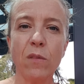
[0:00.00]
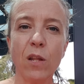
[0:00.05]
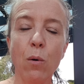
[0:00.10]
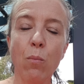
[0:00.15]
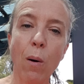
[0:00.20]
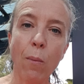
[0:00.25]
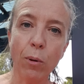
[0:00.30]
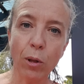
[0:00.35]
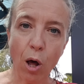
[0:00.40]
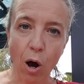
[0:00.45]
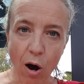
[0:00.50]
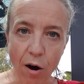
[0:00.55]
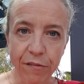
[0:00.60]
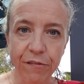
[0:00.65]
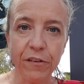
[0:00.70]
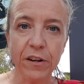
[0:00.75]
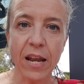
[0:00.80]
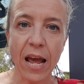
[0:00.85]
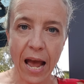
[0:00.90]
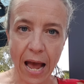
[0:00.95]
what will
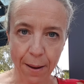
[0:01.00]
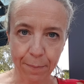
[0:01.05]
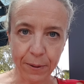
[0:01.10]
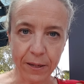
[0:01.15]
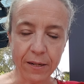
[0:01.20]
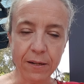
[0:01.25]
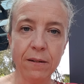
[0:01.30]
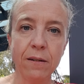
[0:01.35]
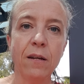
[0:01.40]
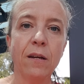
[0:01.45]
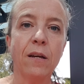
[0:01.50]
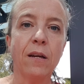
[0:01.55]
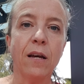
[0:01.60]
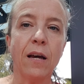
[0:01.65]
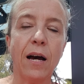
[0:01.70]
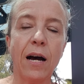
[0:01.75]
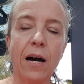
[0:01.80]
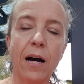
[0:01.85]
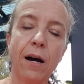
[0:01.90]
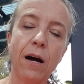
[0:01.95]
often happen
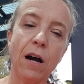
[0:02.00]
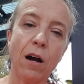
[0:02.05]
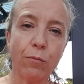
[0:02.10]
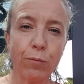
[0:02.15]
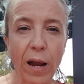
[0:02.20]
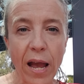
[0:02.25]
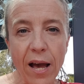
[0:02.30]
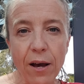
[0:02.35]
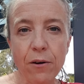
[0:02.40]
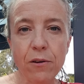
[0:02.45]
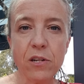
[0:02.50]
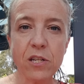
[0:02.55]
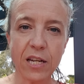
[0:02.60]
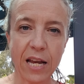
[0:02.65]
around